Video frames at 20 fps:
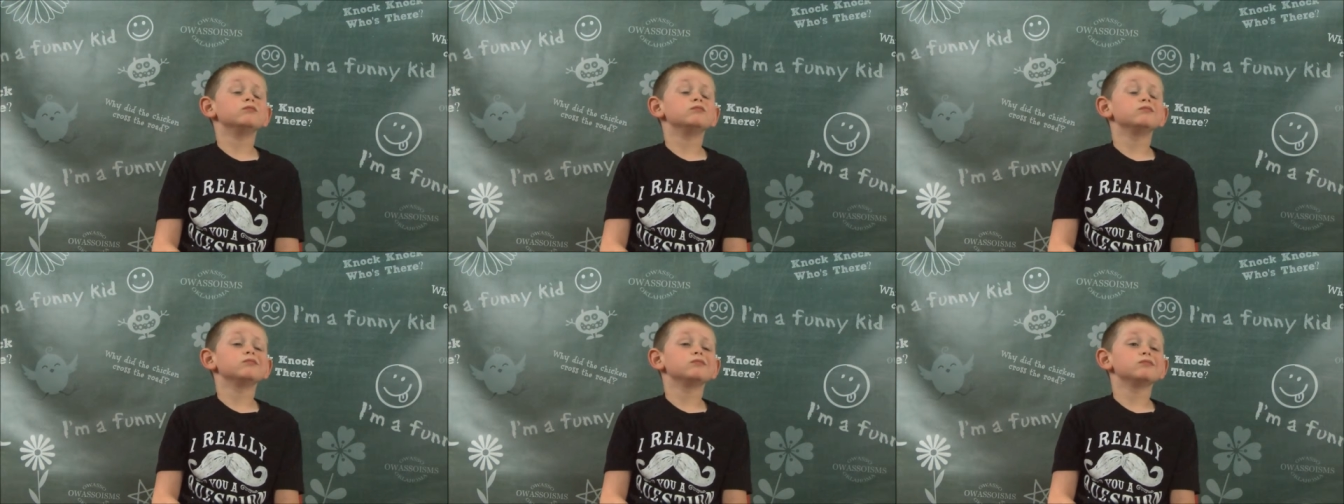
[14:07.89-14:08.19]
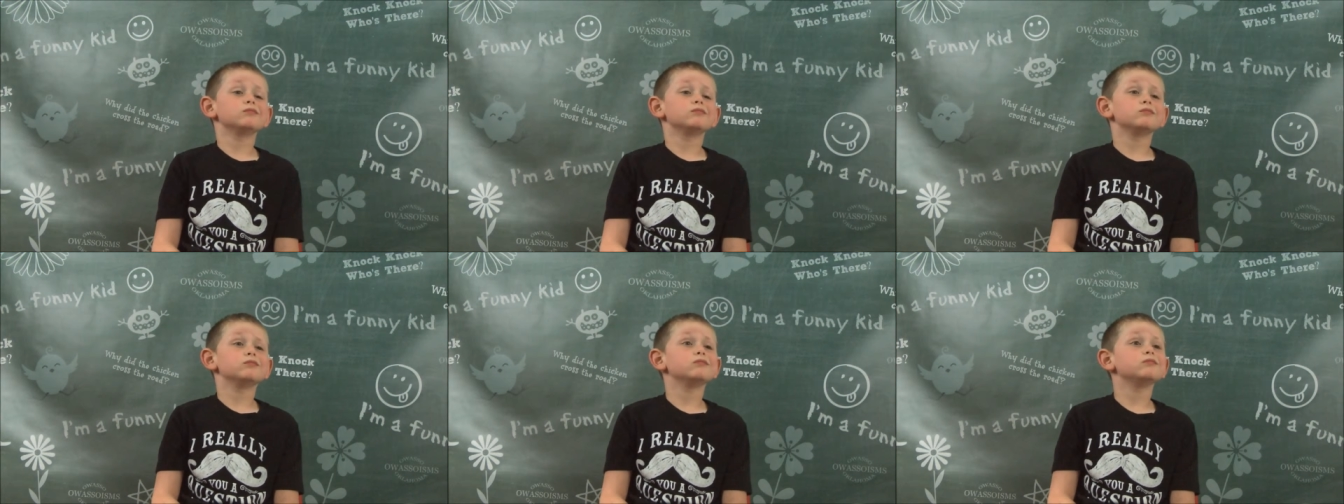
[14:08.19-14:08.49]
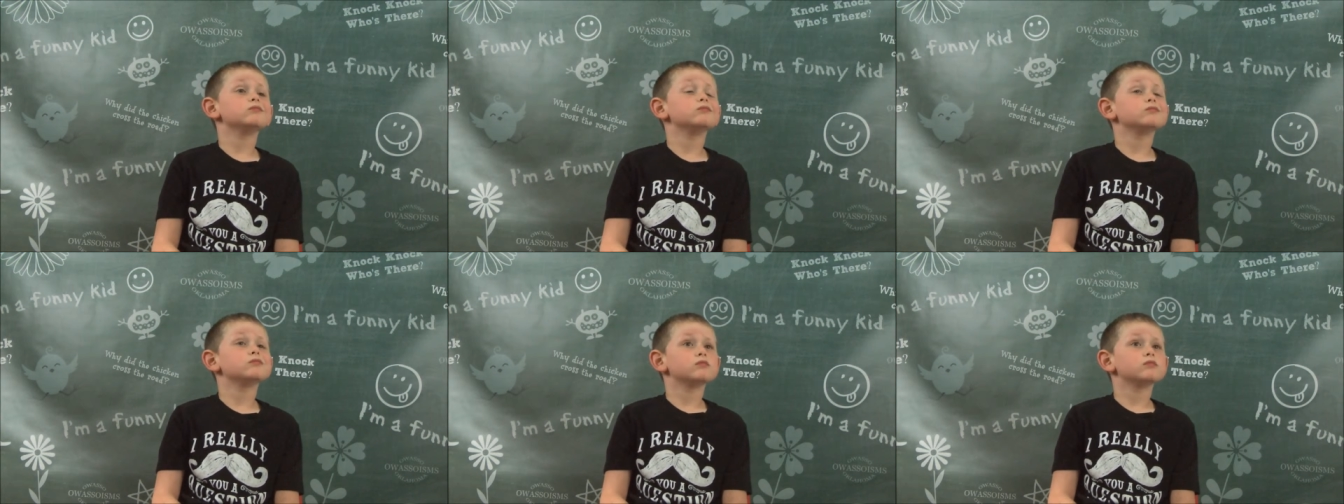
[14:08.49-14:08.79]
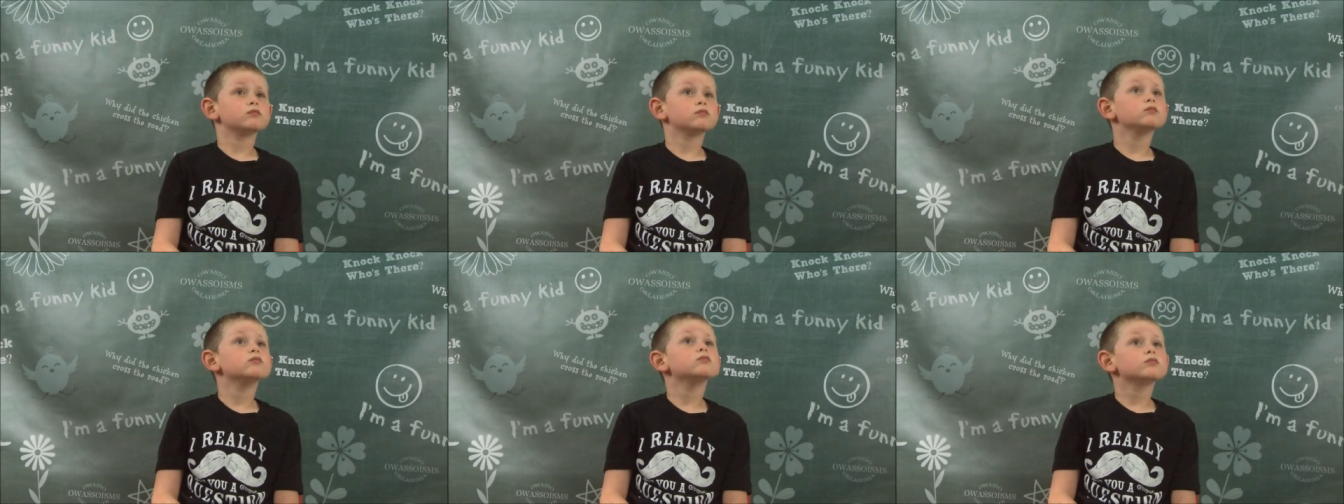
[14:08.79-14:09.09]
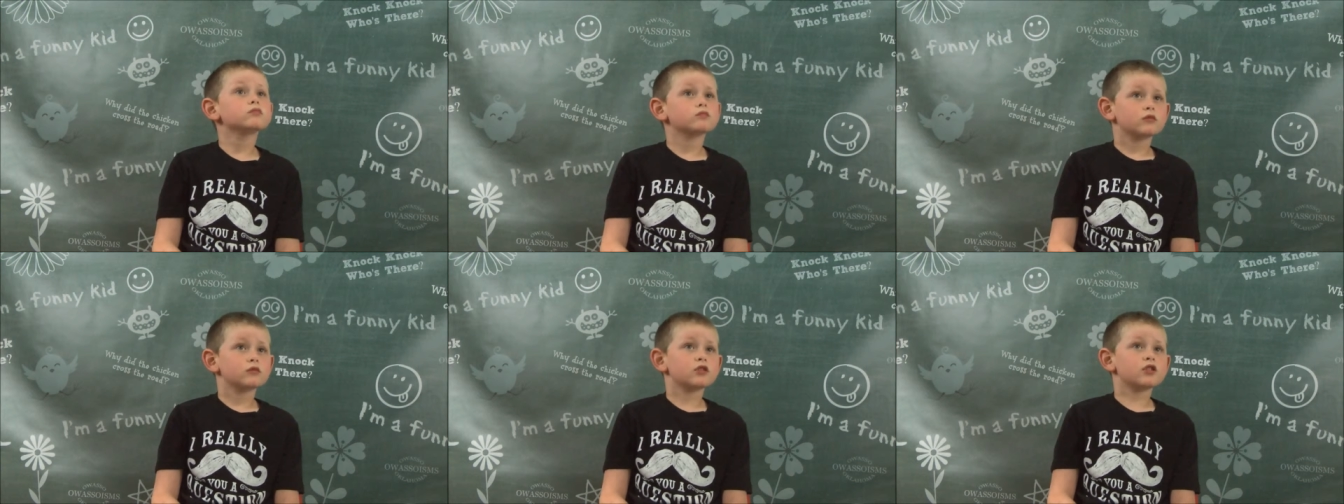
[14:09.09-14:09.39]
All of the ologist?
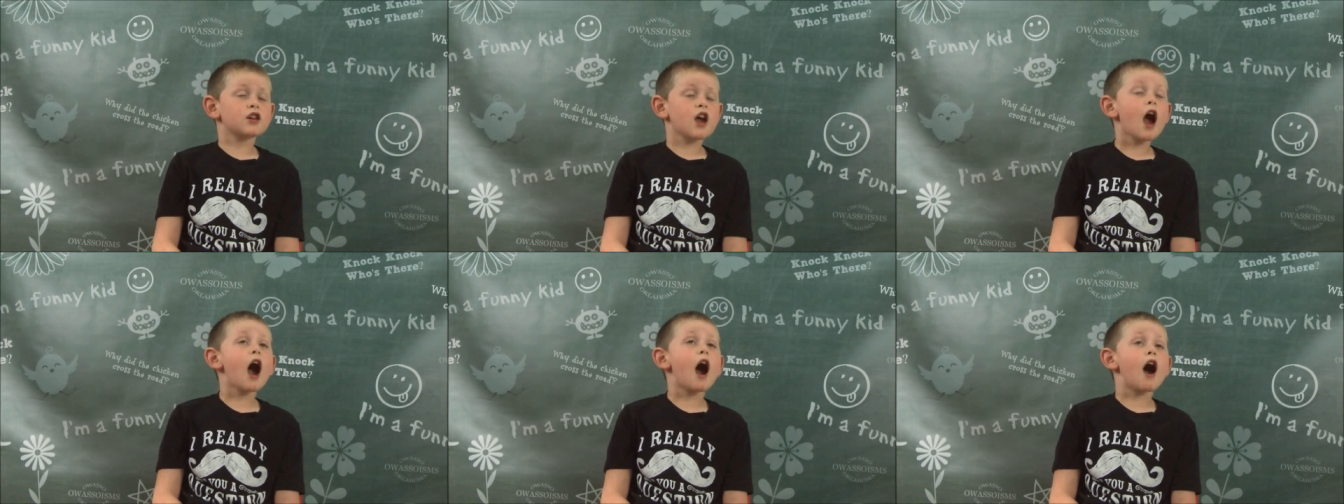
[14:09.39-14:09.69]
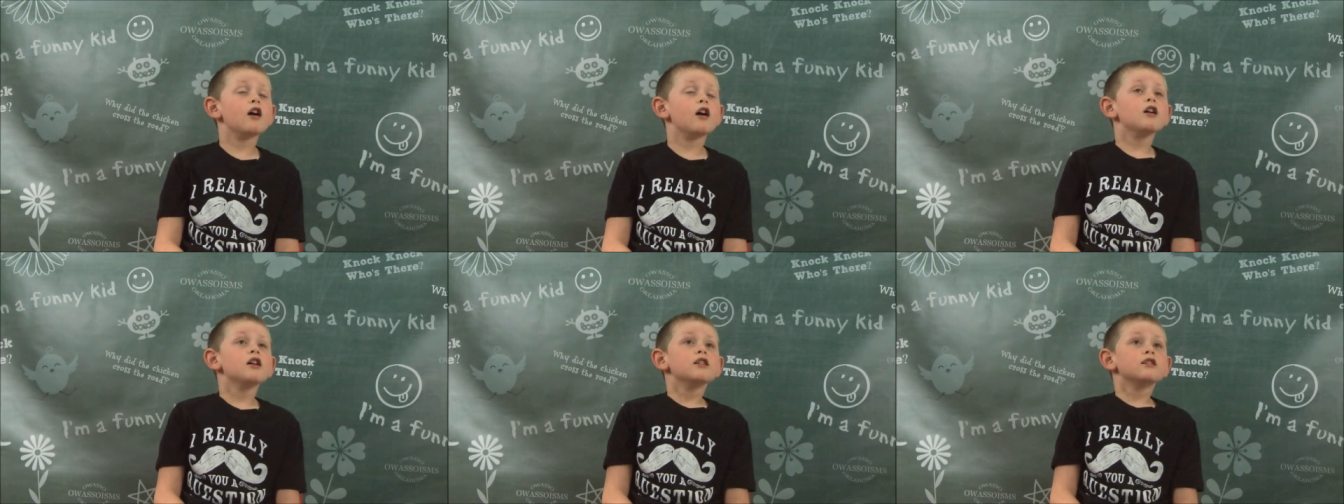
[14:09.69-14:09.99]
Like... Yeah,